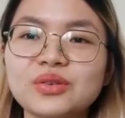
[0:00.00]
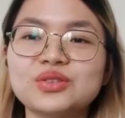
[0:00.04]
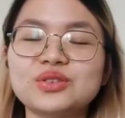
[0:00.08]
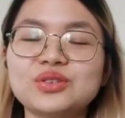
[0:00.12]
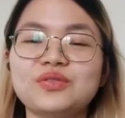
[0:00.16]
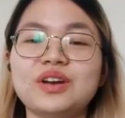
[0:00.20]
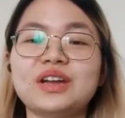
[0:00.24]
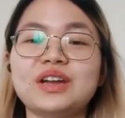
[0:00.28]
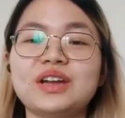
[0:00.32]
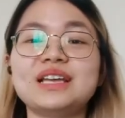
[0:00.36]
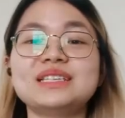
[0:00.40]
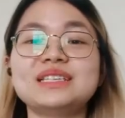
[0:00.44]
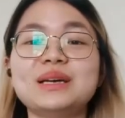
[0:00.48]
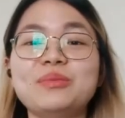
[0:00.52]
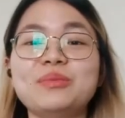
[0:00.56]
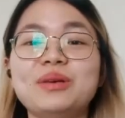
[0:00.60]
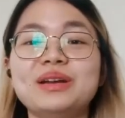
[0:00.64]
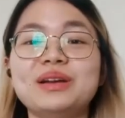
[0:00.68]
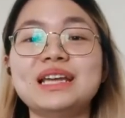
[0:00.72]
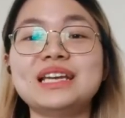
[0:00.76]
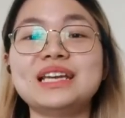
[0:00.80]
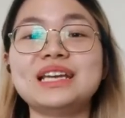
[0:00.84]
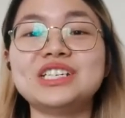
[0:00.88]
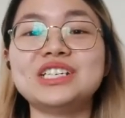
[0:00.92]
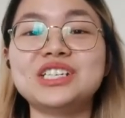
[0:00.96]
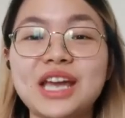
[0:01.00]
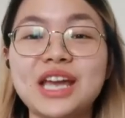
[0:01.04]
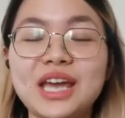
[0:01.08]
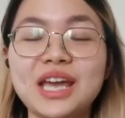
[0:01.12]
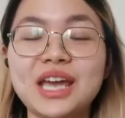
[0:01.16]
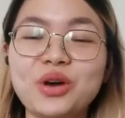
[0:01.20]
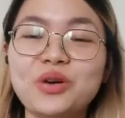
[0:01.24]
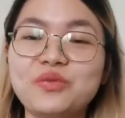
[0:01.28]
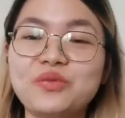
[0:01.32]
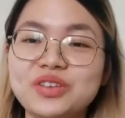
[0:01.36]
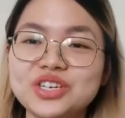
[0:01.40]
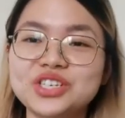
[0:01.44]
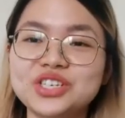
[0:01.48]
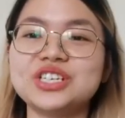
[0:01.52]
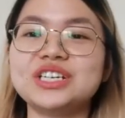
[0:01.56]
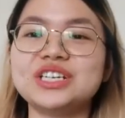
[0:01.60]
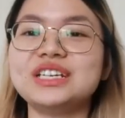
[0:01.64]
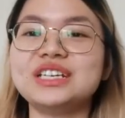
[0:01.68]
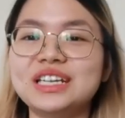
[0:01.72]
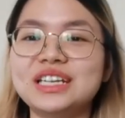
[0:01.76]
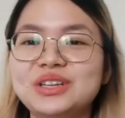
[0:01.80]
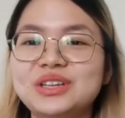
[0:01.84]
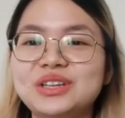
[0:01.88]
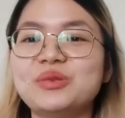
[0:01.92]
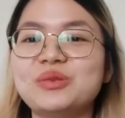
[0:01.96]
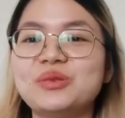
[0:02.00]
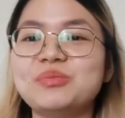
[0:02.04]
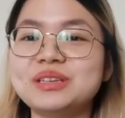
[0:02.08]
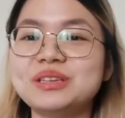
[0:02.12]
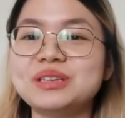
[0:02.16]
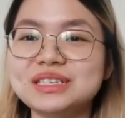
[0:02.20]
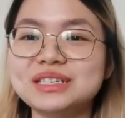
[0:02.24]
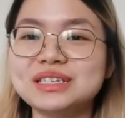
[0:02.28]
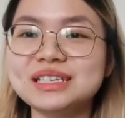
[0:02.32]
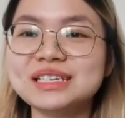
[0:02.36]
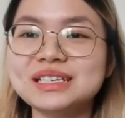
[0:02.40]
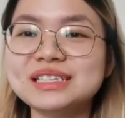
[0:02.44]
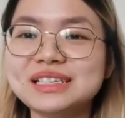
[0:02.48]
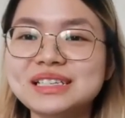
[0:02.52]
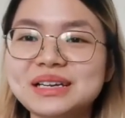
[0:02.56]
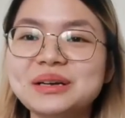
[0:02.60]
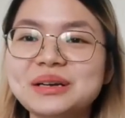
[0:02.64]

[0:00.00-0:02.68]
Finding someone that share your vision in your business.